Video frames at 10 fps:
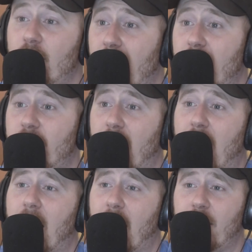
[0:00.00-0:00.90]
So, yeah, so
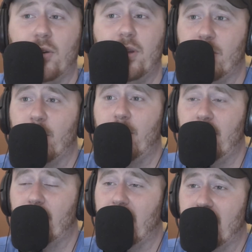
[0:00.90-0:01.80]
I, I totally agree with
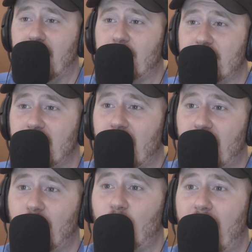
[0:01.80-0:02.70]
you, and I think yeah. that was a, a
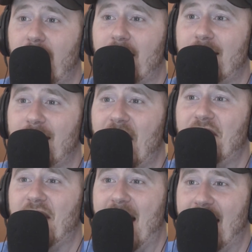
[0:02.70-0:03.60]
good way to,
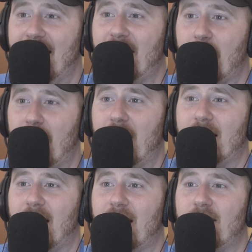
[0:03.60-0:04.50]
to end the
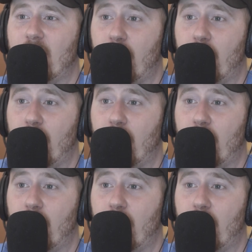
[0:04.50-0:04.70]
podcast. So